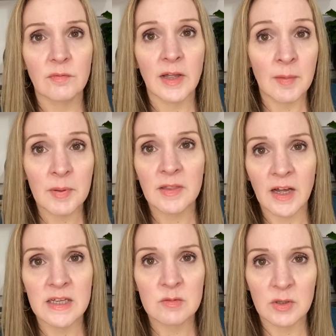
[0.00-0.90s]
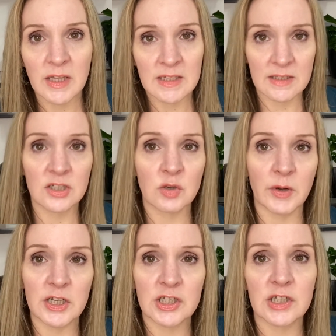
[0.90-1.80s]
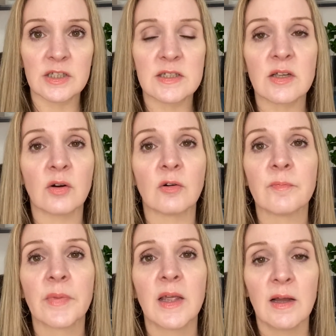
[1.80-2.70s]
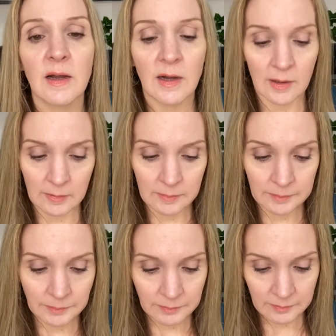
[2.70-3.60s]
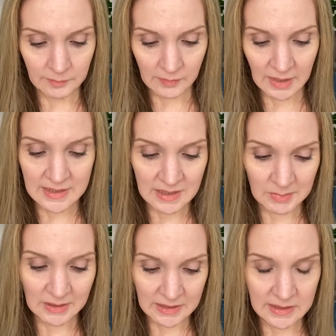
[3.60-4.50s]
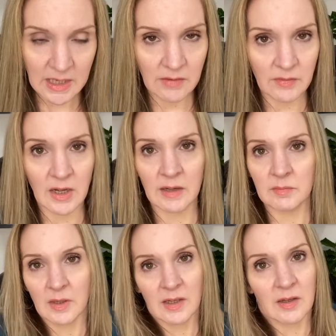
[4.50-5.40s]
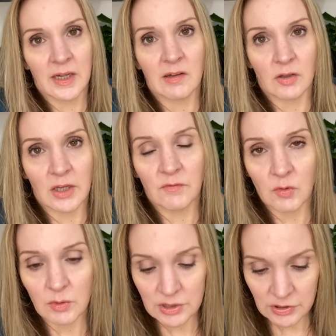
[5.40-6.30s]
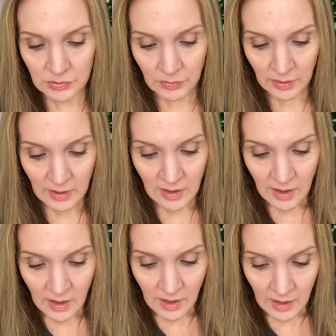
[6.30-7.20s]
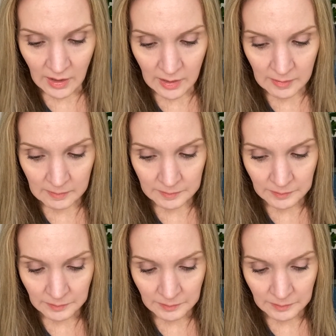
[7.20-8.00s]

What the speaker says: empathize with that situation. So that's something that's I'm kind of looking forward to. And